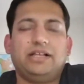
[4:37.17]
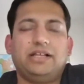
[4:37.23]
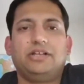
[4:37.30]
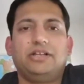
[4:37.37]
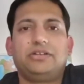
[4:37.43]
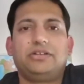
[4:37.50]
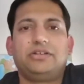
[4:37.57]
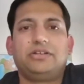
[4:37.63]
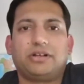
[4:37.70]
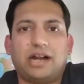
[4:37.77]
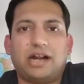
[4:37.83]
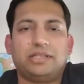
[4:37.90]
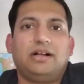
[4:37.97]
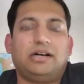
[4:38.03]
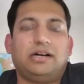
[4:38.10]
to
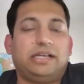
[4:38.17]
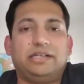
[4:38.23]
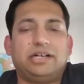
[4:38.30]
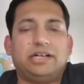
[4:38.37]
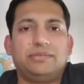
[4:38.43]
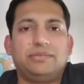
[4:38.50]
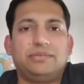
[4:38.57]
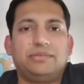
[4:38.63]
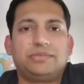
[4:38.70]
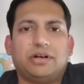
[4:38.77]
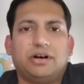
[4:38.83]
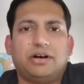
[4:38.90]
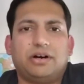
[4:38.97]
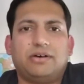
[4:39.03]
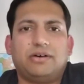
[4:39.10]
carbon in terms
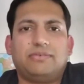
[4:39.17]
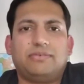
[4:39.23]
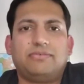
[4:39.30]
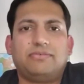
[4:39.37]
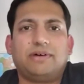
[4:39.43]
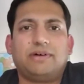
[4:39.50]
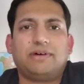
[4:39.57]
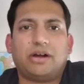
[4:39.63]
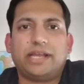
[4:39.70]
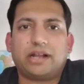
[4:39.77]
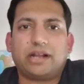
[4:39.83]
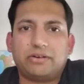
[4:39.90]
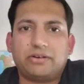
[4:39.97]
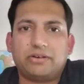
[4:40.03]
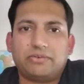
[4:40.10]
of, how do I
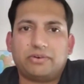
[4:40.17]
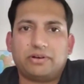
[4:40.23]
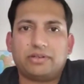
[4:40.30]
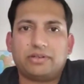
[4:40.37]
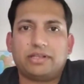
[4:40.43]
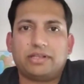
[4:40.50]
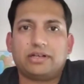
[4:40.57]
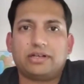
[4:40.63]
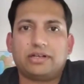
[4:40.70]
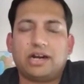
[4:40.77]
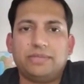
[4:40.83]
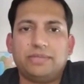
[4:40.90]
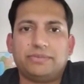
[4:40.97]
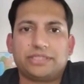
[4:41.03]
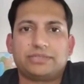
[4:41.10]
account for the carbon
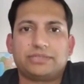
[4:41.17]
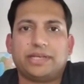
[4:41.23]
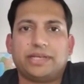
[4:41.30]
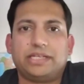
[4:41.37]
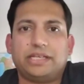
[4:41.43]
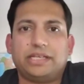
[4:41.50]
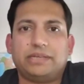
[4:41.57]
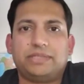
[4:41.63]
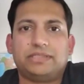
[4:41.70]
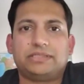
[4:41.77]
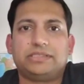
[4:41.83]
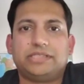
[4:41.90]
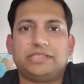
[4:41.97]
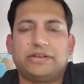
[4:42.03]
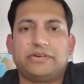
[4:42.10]
emissions my team is
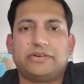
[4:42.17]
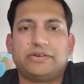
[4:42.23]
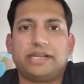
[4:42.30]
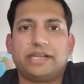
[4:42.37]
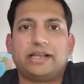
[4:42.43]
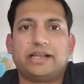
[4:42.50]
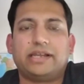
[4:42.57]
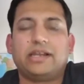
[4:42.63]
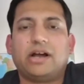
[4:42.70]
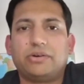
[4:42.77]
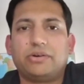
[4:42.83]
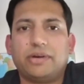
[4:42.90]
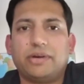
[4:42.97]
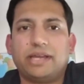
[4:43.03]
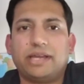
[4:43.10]
generating? And how
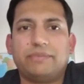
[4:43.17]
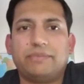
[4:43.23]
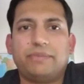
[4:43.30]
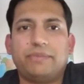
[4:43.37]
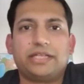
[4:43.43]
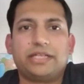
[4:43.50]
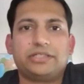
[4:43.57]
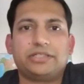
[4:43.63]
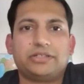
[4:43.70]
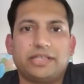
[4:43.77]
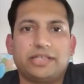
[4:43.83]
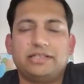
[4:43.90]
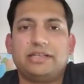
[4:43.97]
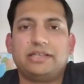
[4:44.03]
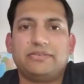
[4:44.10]
do I make sure that the
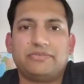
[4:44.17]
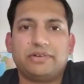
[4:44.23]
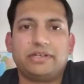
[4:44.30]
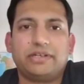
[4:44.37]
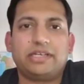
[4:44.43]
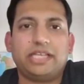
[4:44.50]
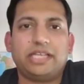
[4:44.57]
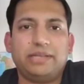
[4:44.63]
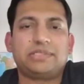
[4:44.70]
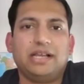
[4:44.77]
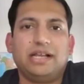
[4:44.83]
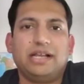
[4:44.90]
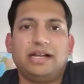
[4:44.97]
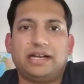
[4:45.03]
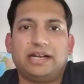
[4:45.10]
different teams
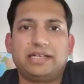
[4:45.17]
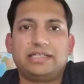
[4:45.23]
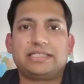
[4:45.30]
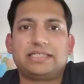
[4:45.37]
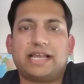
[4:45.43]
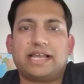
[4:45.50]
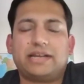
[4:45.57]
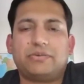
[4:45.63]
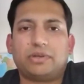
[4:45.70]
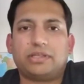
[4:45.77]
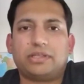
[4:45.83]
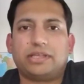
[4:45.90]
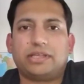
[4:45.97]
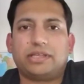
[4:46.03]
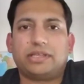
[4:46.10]
understand what
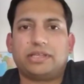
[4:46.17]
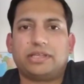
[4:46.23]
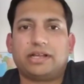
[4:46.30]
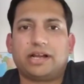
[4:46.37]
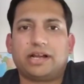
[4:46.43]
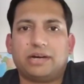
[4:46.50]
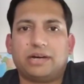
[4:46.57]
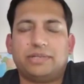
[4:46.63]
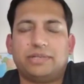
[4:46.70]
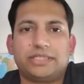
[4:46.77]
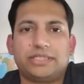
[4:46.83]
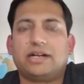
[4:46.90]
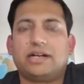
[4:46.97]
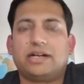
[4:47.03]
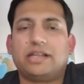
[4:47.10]
their carbon emissions
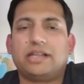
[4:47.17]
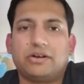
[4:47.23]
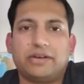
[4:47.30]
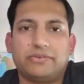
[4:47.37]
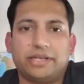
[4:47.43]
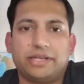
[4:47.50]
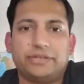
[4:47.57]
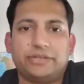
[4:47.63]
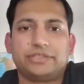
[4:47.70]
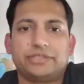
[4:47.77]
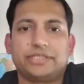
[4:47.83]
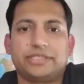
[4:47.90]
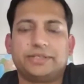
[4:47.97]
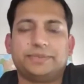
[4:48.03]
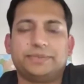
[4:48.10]
are and how to reduce it?